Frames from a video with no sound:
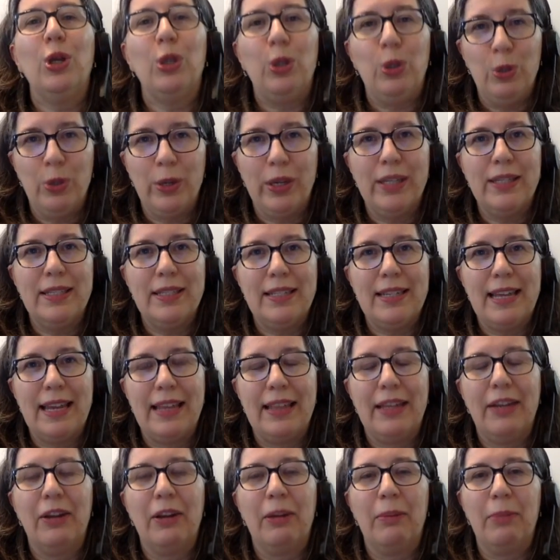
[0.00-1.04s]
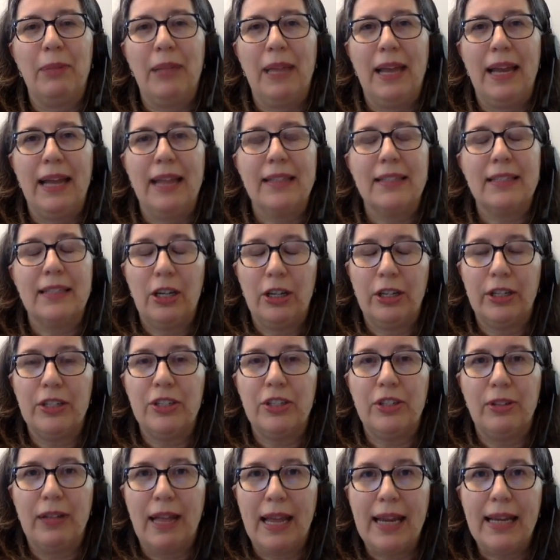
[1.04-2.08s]
You can stay there and play as long
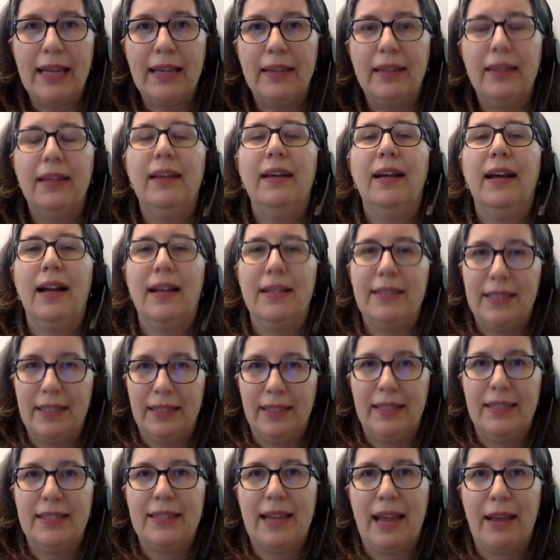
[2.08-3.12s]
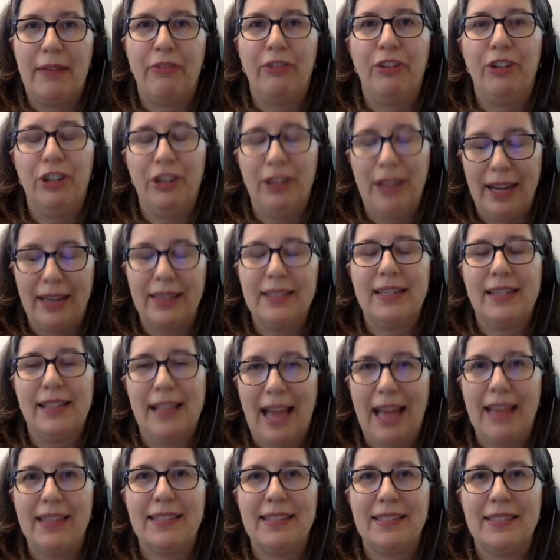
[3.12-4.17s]
as you like until it's time for your next
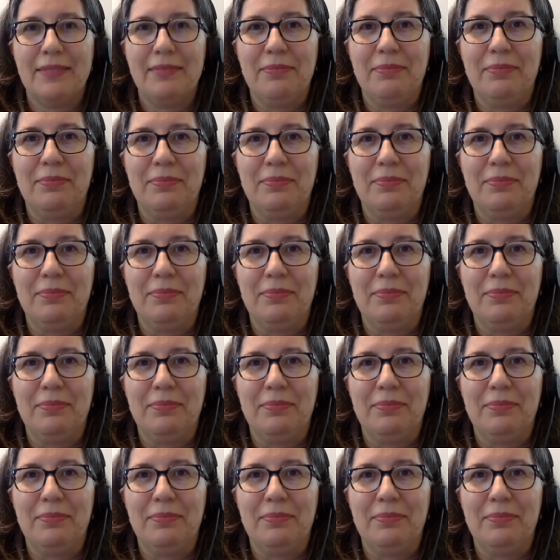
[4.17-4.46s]
class.